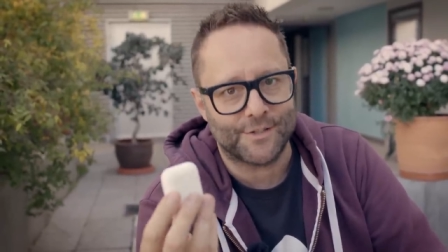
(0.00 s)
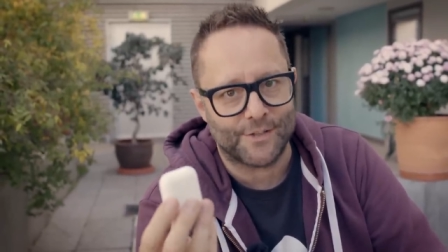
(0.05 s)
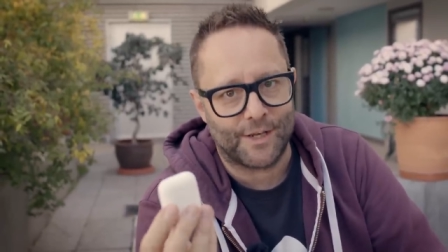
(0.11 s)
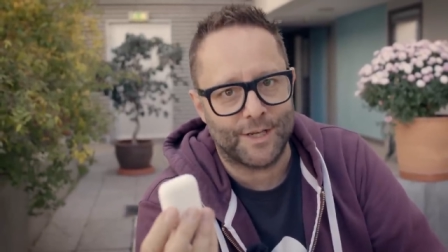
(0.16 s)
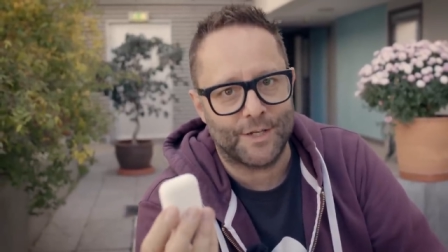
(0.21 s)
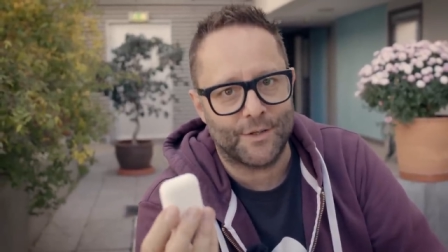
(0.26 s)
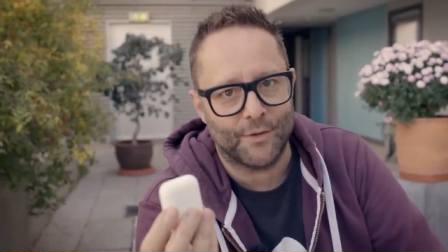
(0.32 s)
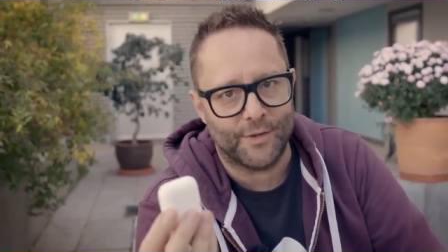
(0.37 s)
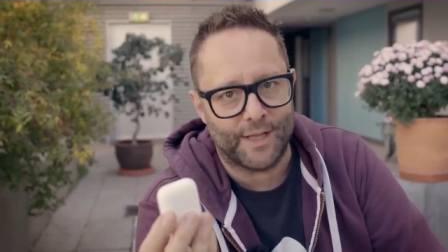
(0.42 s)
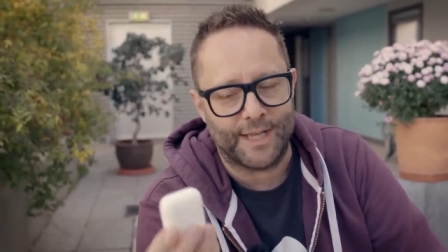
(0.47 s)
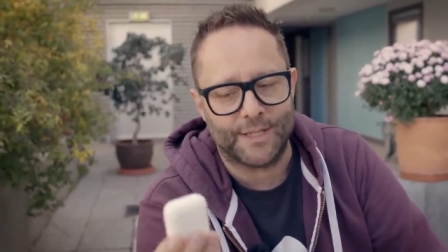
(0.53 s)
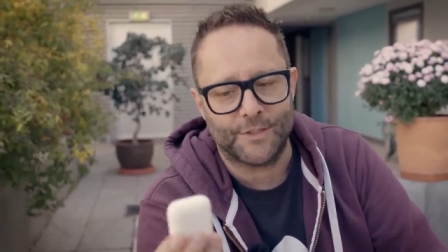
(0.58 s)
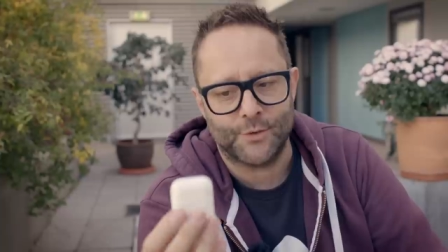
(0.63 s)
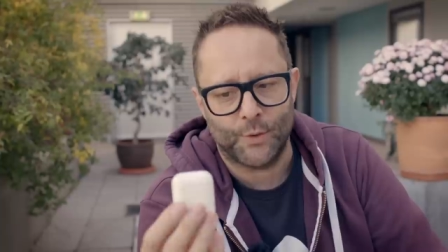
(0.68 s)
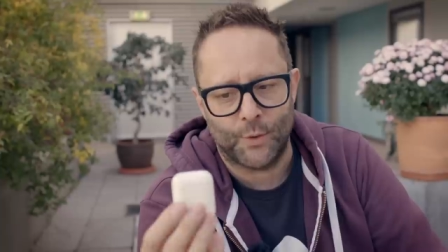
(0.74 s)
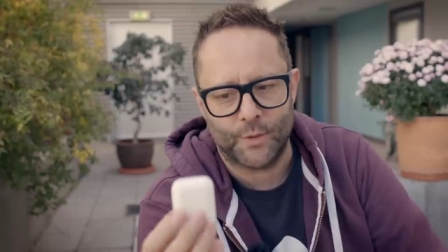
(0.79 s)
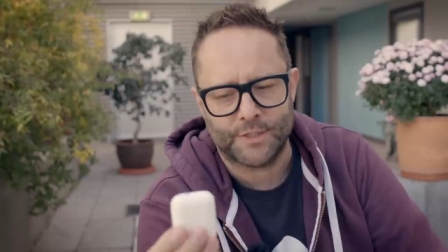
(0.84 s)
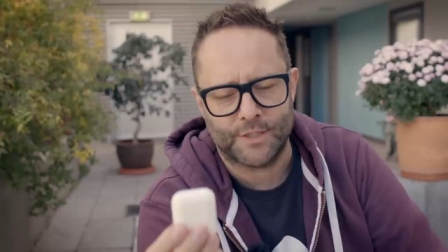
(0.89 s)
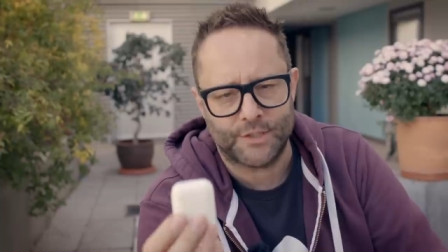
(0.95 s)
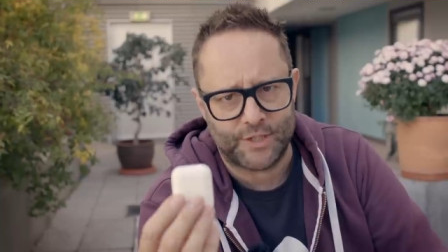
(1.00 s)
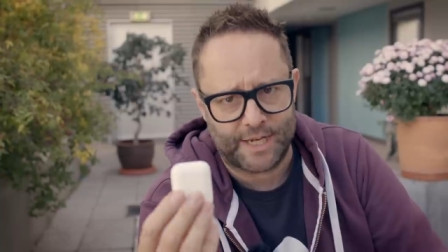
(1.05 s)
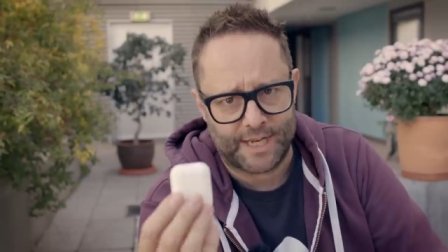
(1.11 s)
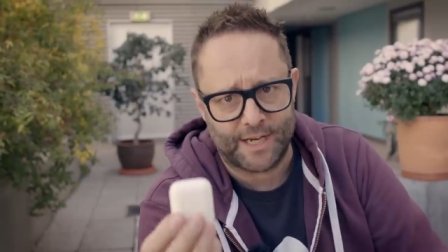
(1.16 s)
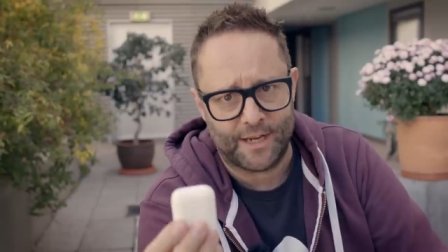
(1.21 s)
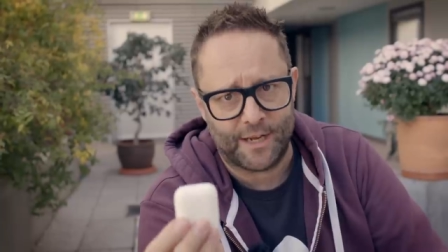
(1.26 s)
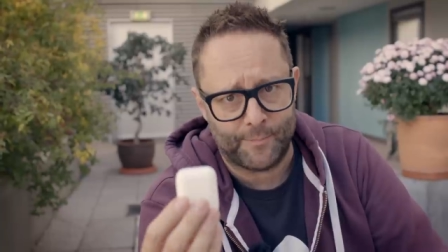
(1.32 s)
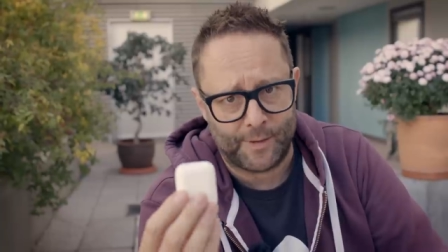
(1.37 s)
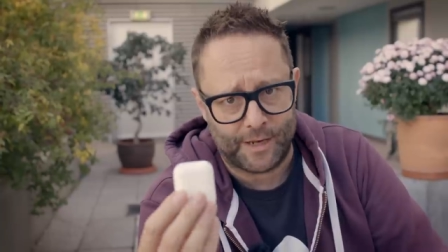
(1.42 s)
cycle and talk to
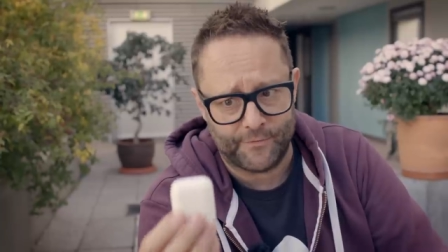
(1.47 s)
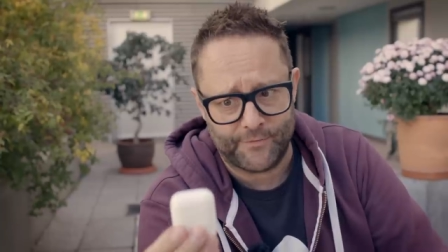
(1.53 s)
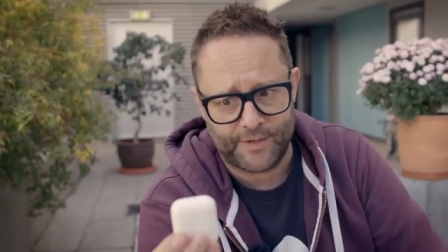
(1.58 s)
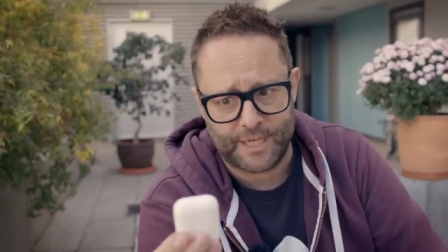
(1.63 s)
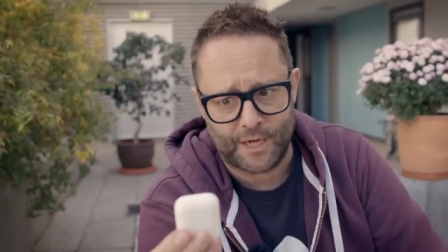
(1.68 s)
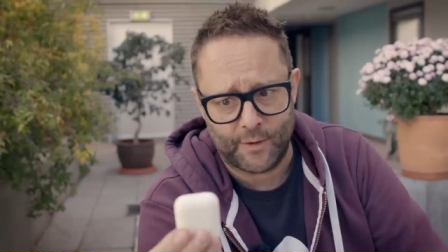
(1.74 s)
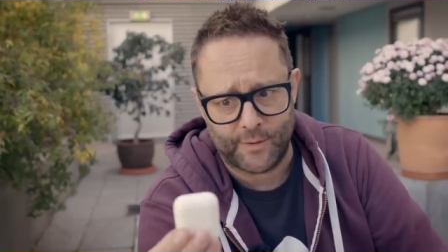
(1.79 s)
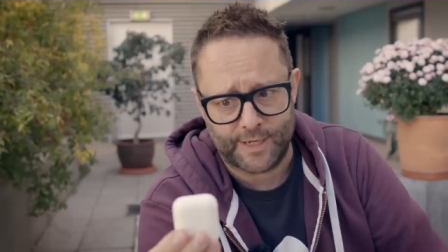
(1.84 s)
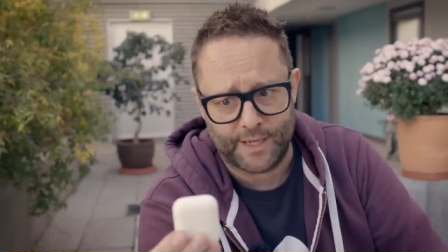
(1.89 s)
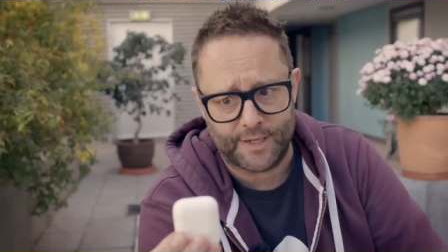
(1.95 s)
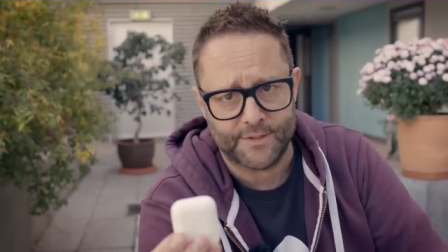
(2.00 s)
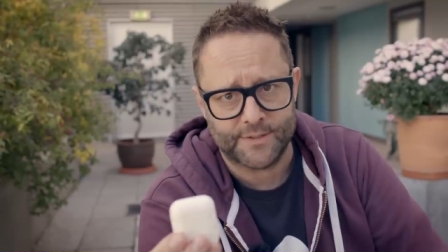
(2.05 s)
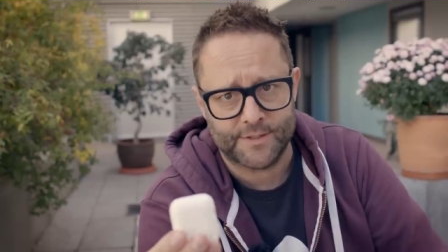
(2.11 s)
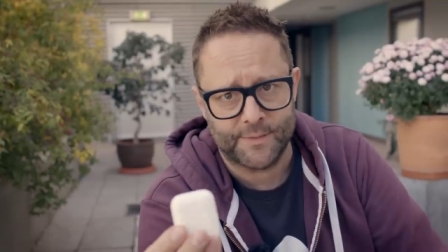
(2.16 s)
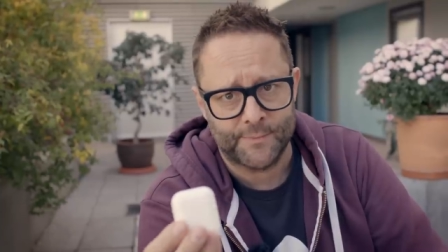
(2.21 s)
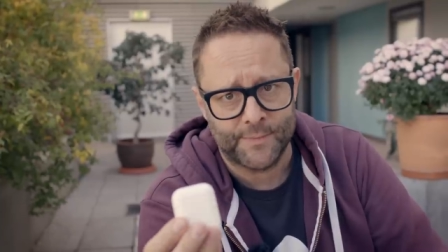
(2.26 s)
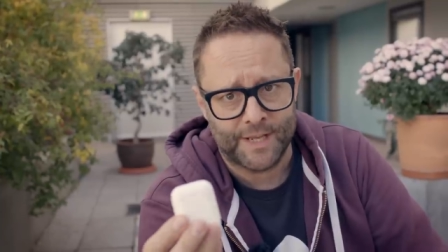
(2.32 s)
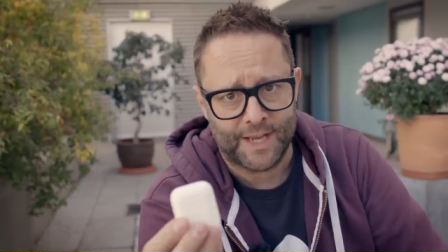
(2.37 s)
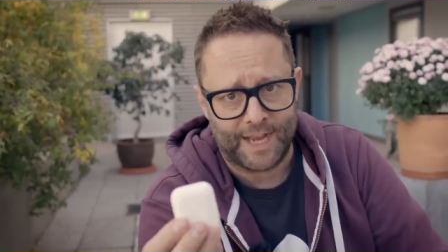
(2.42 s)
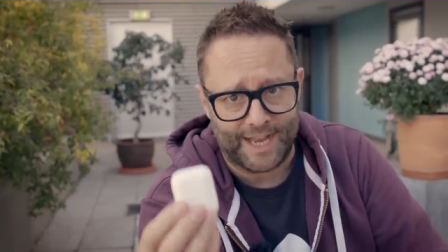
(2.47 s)
Jana about video edits